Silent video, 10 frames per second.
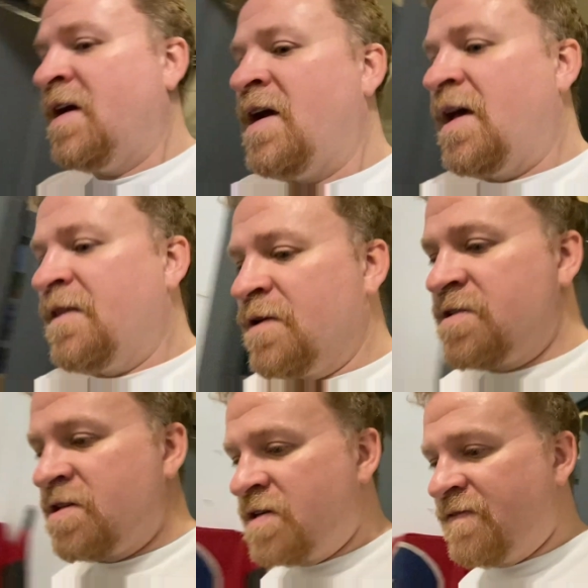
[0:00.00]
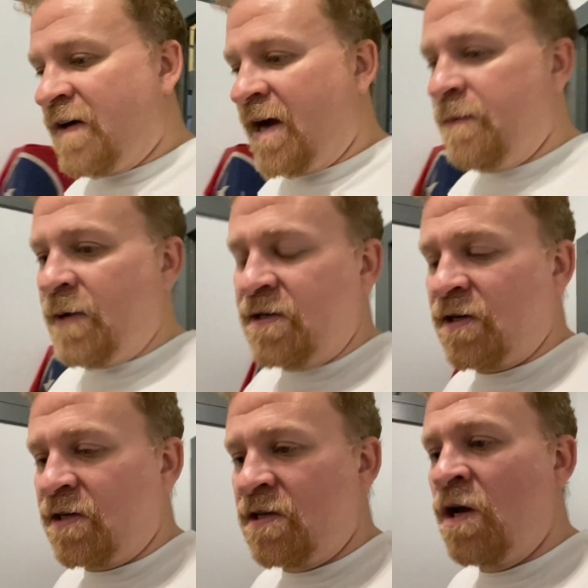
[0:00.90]
And there's this divine
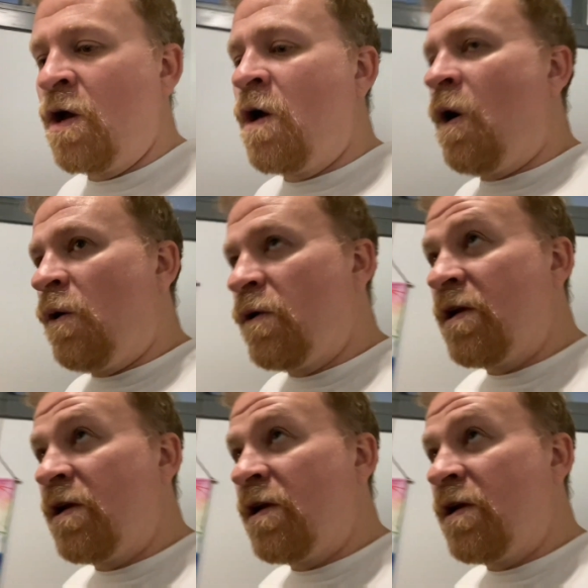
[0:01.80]
matrix holding